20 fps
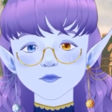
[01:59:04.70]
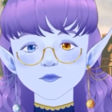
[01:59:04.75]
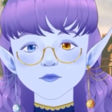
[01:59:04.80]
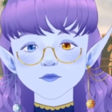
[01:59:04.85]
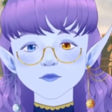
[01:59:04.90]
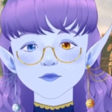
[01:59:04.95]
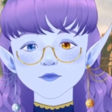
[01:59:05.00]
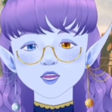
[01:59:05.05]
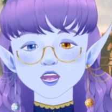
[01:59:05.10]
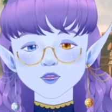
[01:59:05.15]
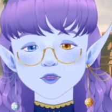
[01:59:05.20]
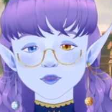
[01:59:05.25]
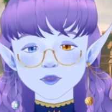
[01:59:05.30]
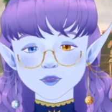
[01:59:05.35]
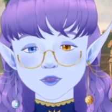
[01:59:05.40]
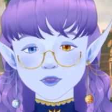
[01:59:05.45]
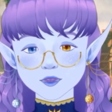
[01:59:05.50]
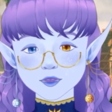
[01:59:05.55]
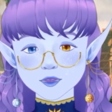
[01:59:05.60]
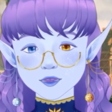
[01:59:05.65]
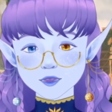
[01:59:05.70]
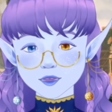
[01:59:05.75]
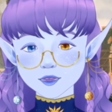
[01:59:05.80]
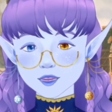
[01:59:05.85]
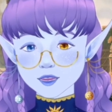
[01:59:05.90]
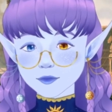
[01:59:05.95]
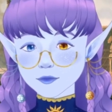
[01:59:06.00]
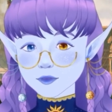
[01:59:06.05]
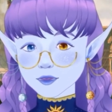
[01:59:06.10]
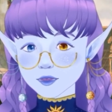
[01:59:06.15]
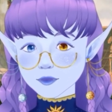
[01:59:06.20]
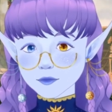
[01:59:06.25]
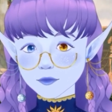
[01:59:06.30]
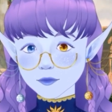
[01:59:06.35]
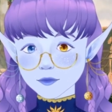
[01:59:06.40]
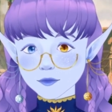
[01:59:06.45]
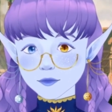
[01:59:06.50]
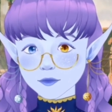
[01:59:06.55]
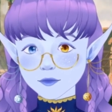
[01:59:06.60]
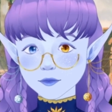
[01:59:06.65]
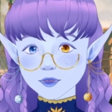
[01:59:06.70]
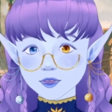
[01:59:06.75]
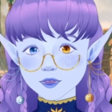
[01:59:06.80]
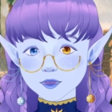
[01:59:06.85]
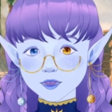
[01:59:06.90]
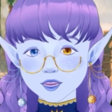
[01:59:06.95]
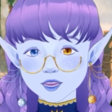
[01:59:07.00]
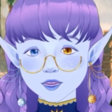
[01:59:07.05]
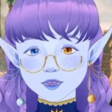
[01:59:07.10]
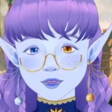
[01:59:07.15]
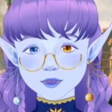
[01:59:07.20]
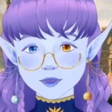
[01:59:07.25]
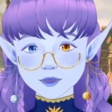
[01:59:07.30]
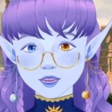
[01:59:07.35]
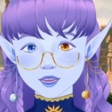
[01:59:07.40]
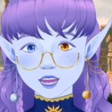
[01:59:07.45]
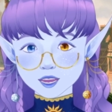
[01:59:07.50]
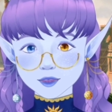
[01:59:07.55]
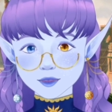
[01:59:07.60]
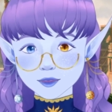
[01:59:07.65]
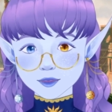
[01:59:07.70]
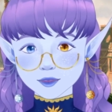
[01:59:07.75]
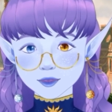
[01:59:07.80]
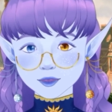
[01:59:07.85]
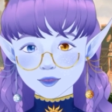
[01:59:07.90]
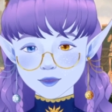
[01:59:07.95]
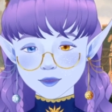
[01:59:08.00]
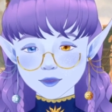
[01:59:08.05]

I will leave you with all these thoughts.